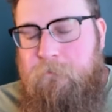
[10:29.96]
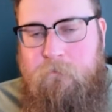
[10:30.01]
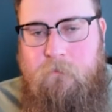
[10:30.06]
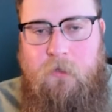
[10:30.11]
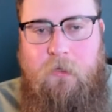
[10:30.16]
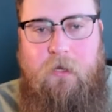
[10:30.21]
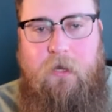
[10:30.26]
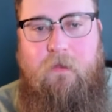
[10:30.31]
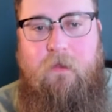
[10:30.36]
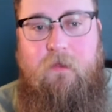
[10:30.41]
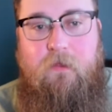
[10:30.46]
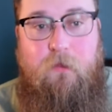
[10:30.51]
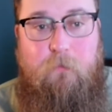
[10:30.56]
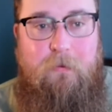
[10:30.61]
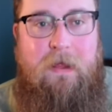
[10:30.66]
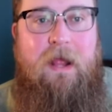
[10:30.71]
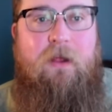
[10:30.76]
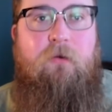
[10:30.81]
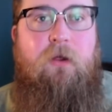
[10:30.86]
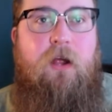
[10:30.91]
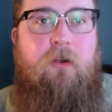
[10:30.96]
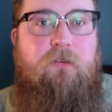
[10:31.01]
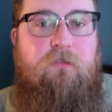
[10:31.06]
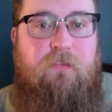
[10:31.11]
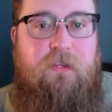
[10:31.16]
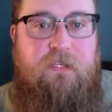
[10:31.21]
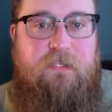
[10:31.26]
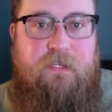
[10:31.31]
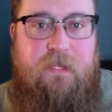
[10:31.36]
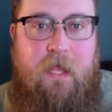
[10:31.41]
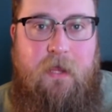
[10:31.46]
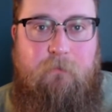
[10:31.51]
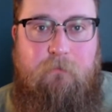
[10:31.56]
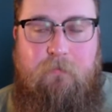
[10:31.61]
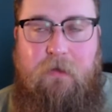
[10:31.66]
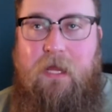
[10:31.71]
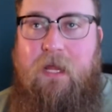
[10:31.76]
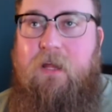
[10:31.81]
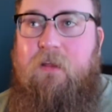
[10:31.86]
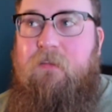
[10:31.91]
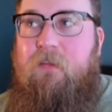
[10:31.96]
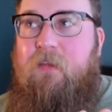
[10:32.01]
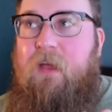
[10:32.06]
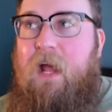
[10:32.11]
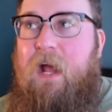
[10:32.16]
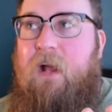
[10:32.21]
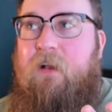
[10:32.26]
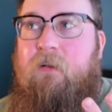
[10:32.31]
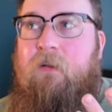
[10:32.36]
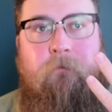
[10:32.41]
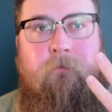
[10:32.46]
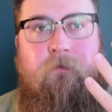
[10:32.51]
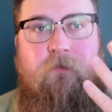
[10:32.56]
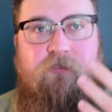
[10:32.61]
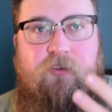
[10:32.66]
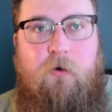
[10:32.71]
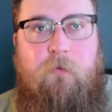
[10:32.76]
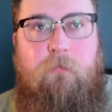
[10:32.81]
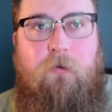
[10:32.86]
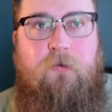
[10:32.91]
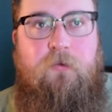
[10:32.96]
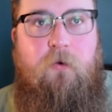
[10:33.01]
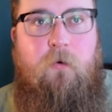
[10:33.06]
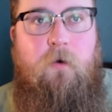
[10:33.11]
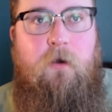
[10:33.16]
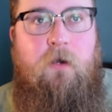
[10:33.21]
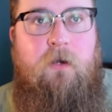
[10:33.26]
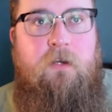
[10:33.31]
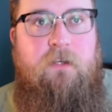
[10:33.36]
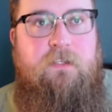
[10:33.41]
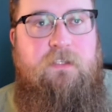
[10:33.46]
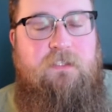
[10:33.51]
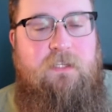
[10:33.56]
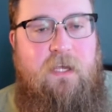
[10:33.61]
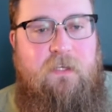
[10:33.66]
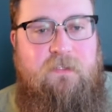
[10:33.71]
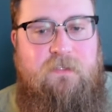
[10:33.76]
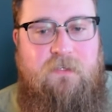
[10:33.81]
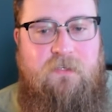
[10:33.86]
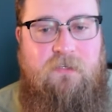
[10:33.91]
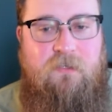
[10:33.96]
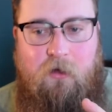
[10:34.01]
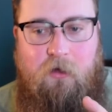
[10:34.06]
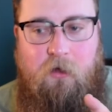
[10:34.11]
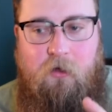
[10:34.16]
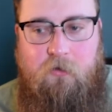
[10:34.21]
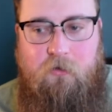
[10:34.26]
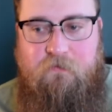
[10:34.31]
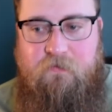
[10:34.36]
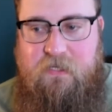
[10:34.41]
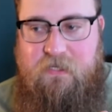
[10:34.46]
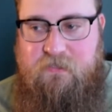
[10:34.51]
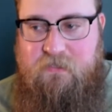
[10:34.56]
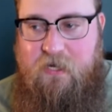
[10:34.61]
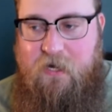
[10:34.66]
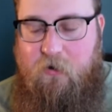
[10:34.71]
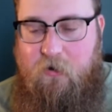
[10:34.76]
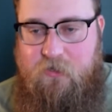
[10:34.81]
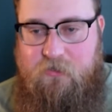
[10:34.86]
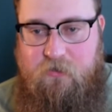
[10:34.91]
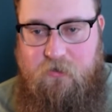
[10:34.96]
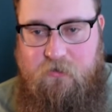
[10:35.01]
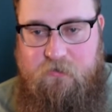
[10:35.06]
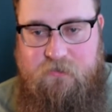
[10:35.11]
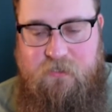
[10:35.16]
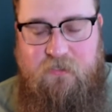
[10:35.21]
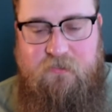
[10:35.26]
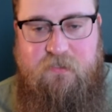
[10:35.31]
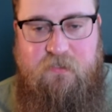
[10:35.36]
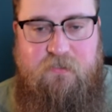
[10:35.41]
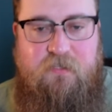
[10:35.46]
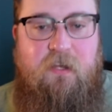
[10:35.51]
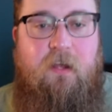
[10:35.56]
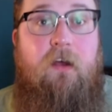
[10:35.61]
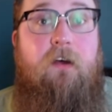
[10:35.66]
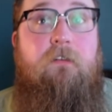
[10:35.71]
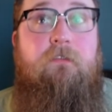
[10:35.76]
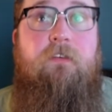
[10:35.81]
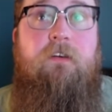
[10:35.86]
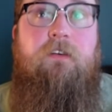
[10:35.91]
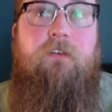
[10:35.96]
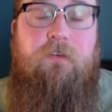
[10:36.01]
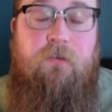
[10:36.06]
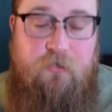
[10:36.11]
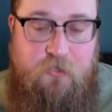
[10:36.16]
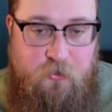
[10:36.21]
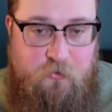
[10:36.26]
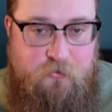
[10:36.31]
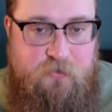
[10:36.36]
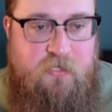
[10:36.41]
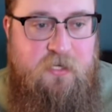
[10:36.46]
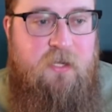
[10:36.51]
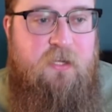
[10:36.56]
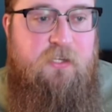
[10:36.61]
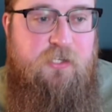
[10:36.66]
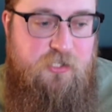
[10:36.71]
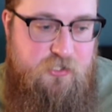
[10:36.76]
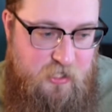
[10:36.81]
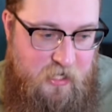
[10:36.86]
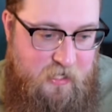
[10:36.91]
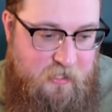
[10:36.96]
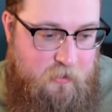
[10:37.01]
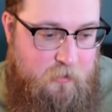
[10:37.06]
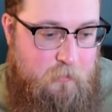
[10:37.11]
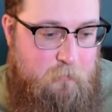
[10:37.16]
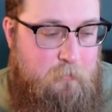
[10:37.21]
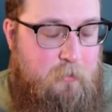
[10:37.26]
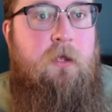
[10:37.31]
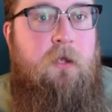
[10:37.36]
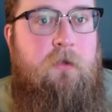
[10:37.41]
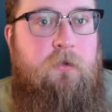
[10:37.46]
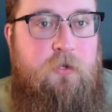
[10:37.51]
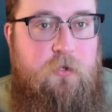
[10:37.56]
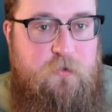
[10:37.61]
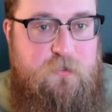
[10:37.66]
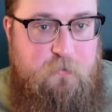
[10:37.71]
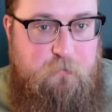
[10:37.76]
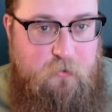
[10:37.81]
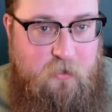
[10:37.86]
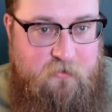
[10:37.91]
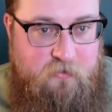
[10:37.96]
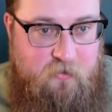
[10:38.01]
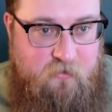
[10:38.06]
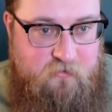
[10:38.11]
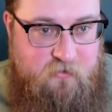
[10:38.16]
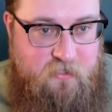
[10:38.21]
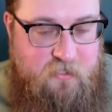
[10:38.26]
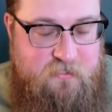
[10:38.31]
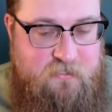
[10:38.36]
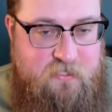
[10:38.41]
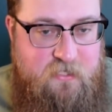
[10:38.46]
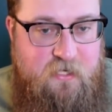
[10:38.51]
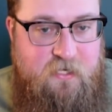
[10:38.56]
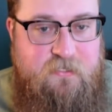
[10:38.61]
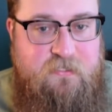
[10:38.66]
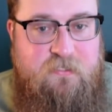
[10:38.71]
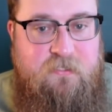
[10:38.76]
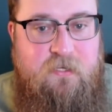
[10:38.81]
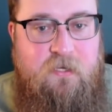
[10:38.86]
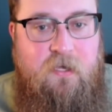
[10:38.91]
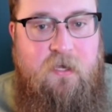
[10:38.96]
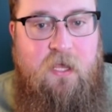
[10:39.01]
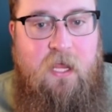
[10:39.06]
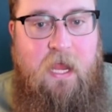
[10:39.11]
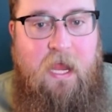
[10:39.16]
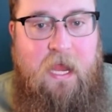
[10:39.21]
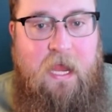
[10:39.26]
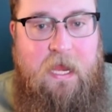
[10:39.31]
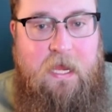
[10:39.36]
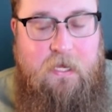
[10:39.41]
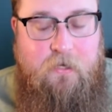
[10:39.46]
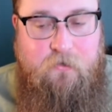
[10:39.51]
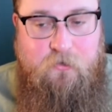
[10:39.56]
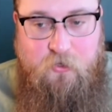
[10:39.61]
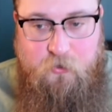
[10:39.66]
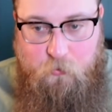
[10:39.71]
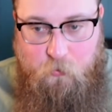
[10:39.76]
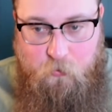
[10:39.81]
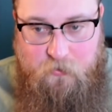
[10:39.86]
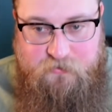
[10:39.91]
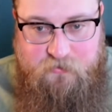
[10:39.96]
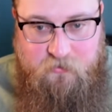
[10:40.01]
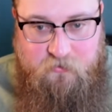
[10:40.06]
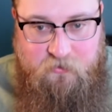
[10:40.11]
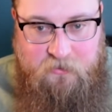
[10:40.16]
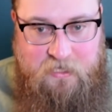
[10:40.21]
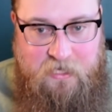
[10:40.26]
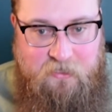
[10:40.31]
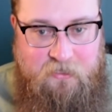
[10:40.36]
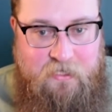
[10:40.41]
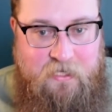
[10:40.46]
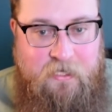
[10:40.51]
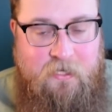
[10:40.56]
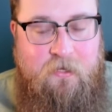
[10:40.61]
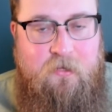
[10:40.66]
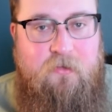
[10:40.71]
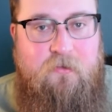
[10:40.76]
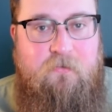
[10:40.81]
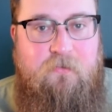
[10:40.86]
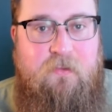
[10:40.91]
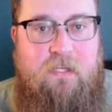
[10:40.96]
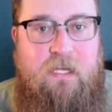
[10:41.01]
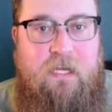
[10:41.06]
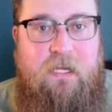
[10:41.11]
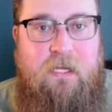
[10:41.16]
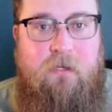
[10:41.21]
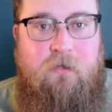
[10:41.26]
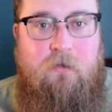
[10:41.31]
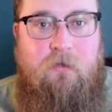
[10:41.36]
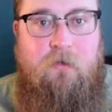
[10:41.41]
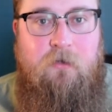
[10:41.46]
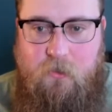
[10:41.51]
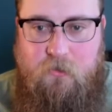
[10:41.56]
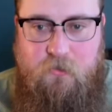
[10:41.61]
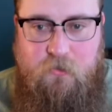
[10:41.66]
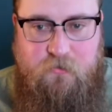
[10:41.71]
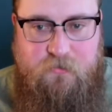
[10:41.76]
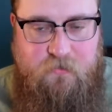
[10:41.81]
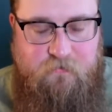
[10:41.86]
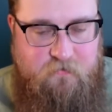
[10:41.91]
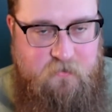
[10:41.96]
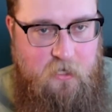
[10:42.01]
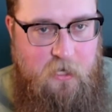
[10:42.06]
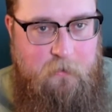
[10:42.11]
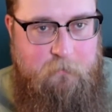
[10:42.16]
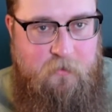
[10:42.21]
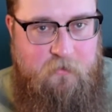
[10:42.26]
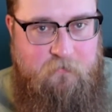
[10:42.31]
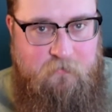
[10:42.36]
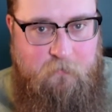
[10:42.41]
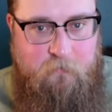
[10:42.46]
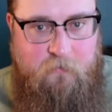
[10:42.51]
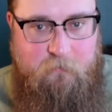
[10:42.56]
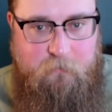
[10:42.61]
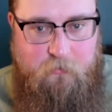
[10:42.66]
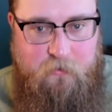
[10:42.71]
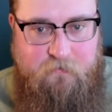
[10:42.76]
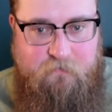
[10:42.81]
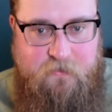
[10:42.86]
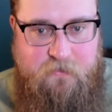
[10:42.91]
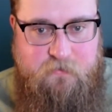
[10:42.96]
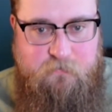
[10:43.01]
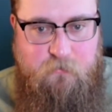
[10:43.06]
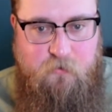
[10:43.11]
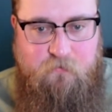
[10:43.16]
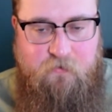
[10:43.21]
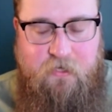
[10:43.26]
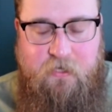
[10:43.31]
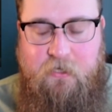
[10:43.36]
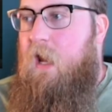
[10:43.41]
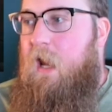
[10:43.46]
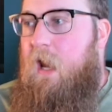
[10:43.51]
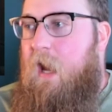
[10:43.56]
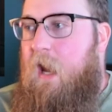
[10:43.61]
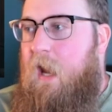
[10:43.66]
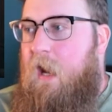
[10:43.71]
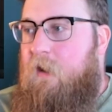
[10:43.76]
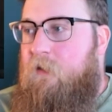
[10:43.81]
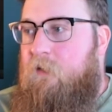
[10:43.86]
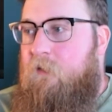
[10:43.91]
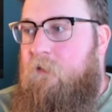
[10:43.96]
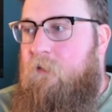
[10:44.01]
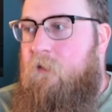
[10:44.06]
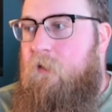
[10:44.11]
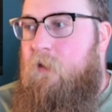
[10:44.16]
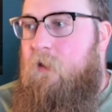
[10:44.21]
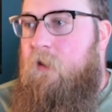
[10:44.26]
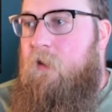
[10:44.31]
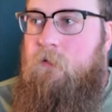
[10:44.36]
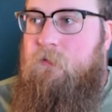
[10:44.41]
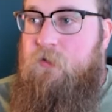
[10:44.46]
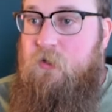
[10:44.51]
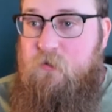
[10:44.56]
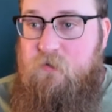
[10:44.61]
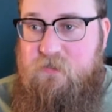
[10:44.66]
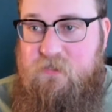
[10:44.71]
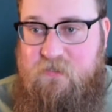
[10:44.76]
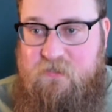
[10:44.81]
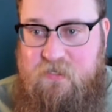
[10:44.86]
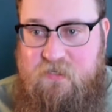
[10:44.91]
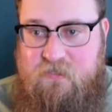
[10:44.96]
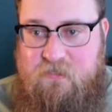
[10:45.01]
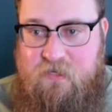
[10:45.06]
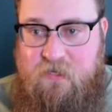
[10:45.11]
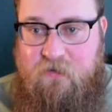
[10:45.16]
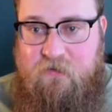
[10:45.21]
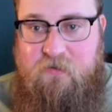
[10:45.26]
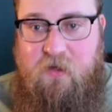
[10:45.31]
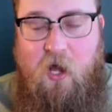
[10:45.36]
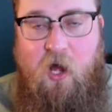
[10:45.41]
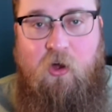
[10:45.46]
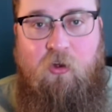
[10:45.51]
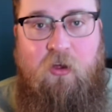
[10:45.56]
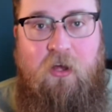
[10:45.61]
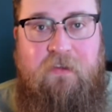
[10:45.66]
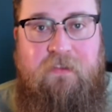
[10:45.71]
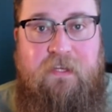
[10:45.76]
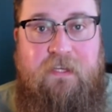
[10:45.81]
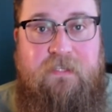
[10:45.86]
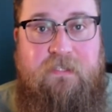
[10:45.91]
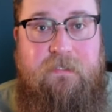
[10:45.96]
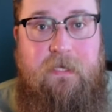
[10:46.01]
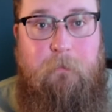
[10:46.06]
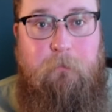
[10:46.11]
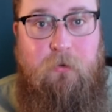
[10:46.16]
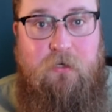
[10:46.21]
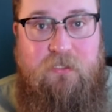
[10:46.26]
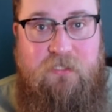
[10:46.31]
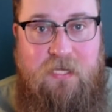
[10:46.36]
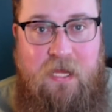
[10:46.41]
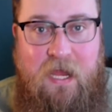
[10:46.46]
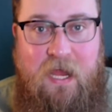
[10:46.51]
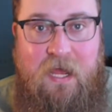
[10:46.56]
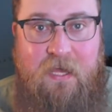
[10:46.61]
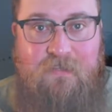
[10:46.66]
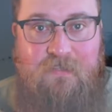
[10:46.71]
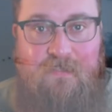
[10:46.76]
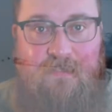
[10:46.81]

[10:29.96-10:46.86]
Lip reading: And then in the background of this then being that Dumbledore sets all of these characters consisting of Newt, Jacob, Newt's brother Theseus, a new wizard Lally, the Yusuf Kama from the previous movie, and Newt's assistant, all on these separate tasks